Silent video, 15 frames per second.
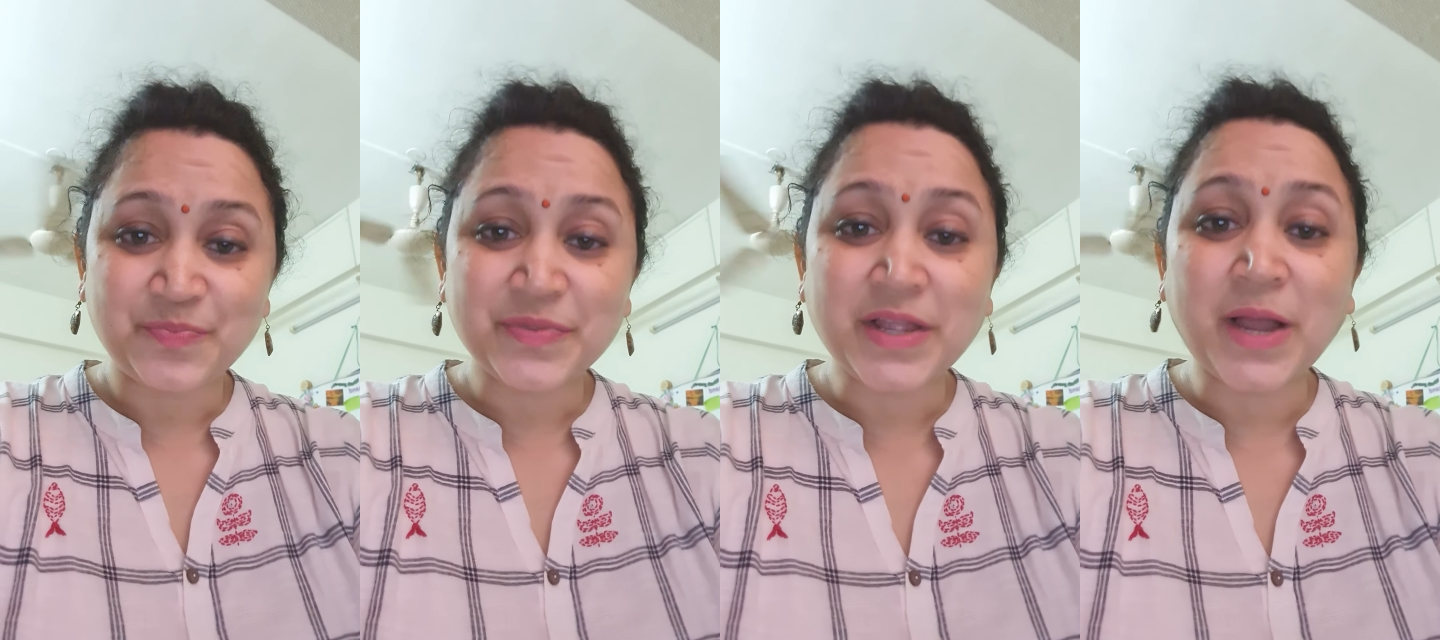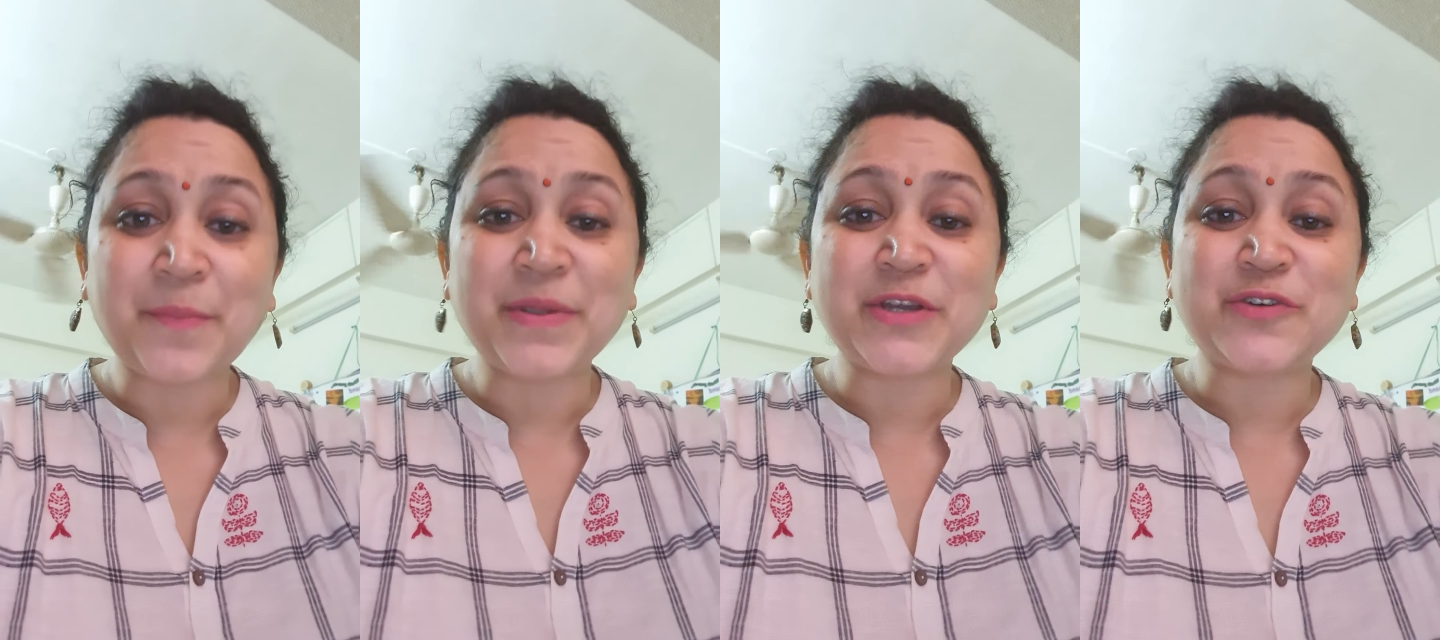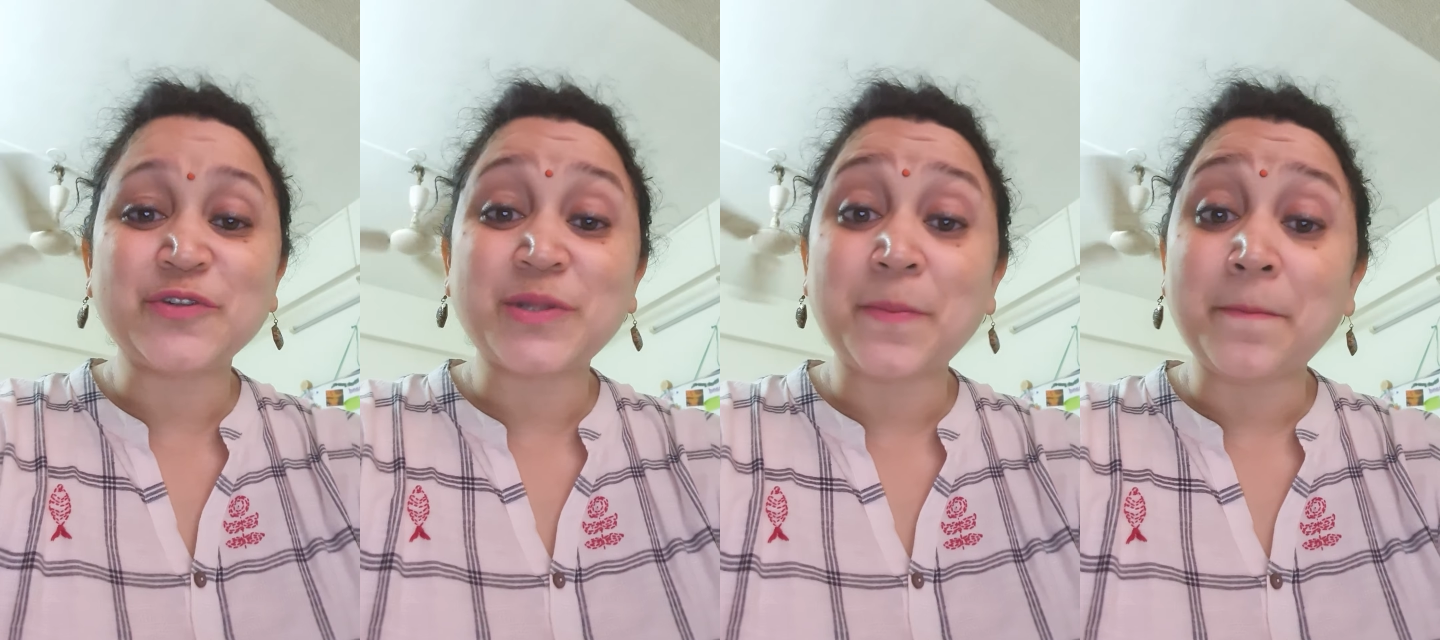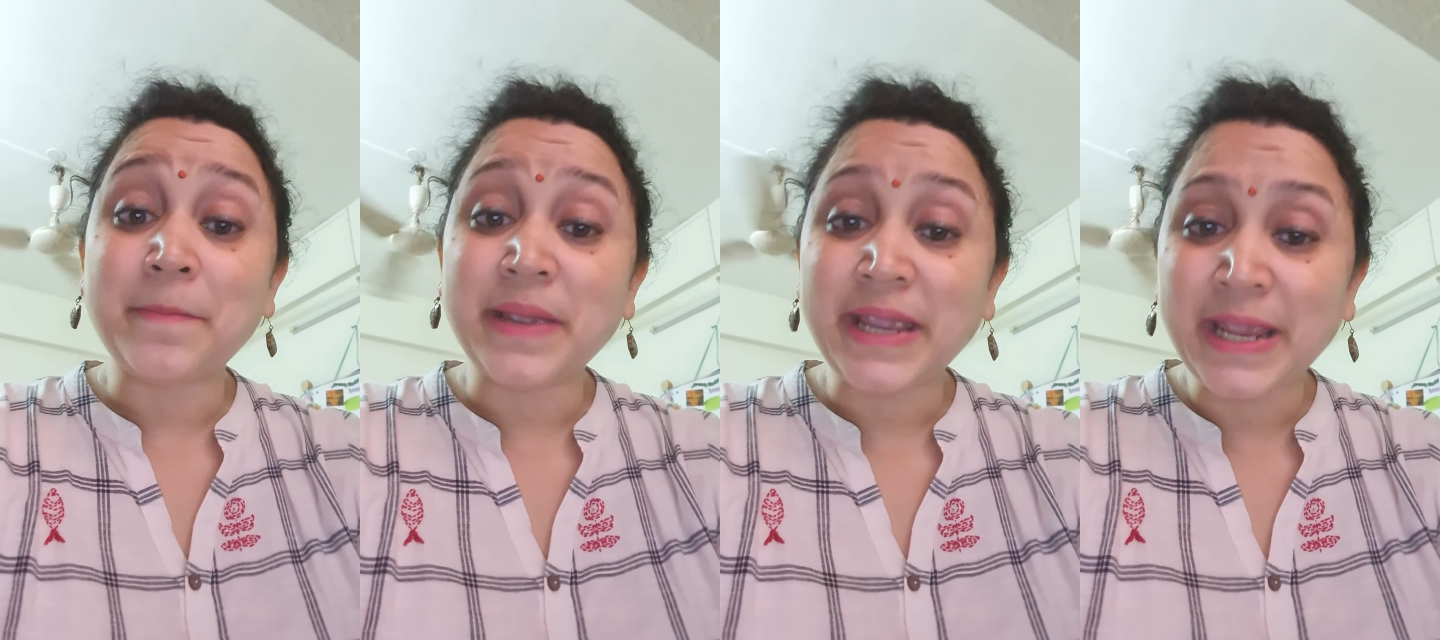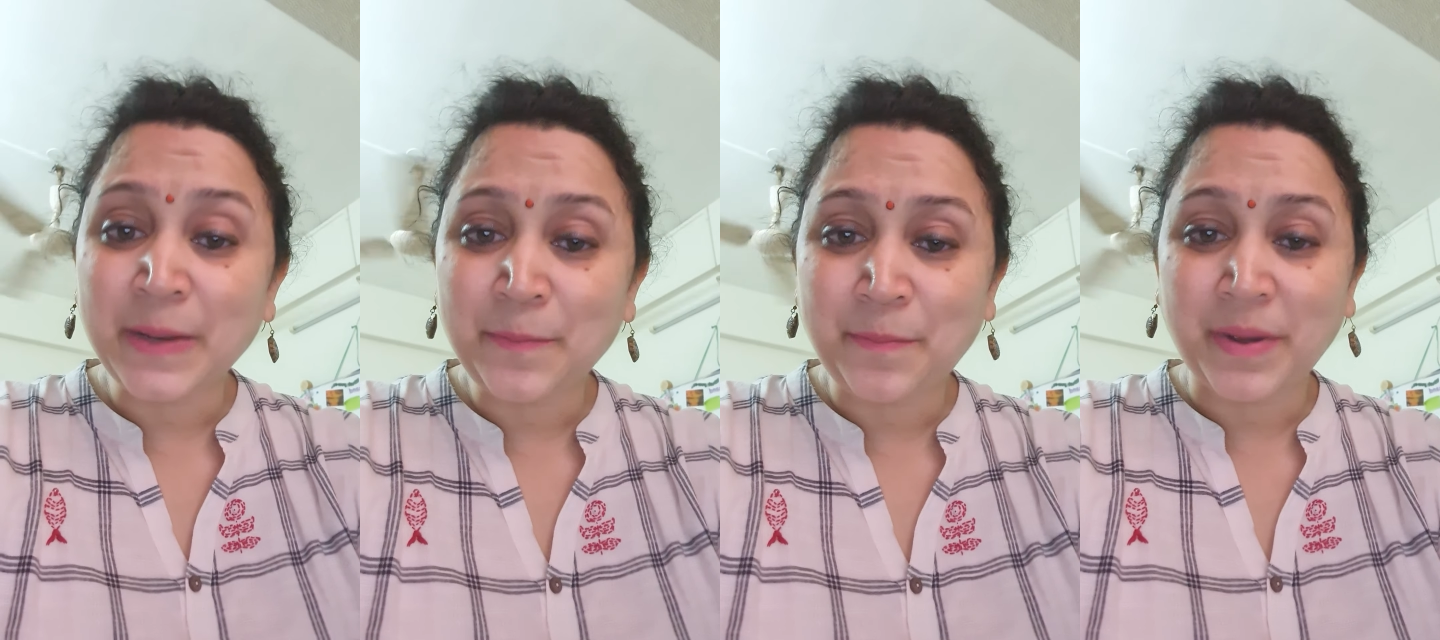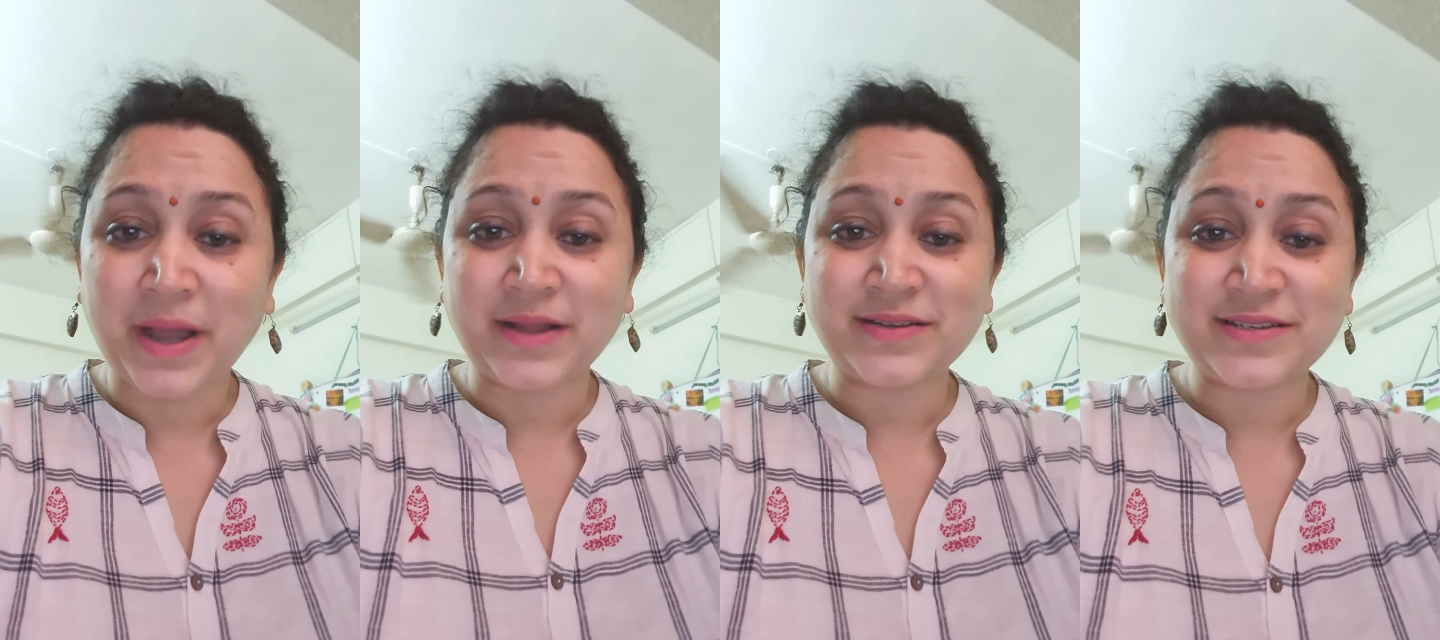coming to the main
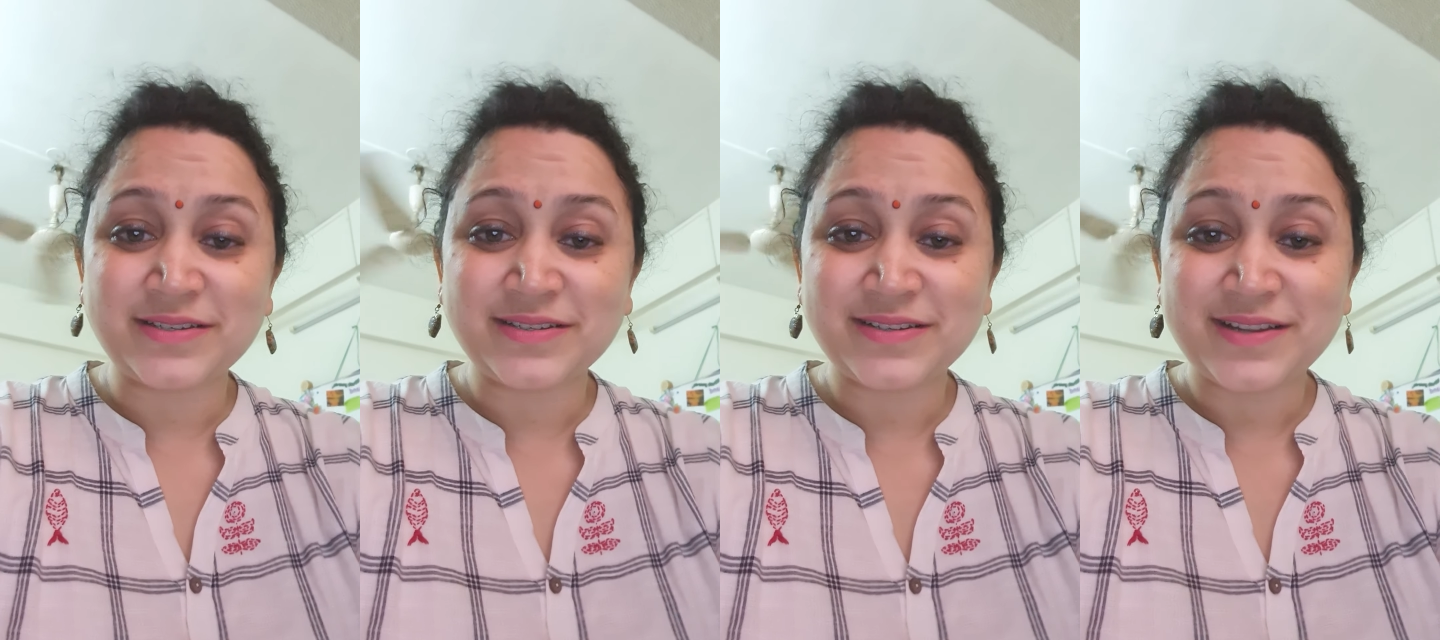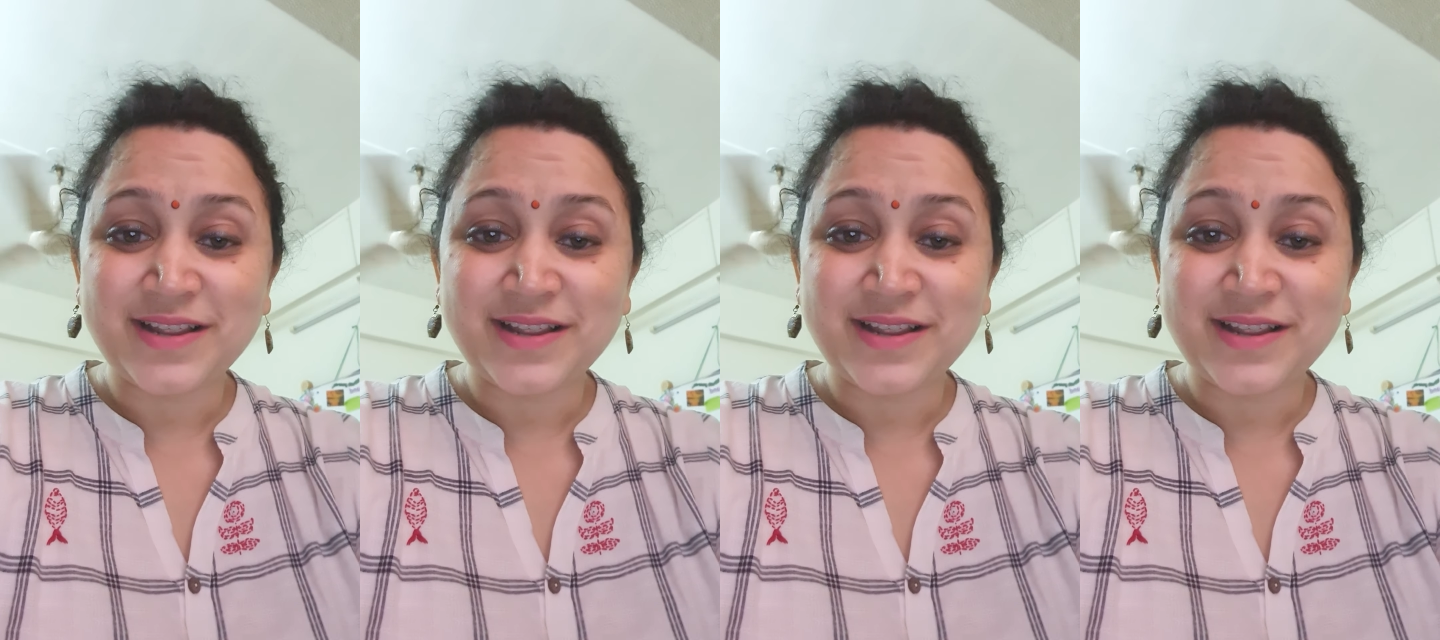part,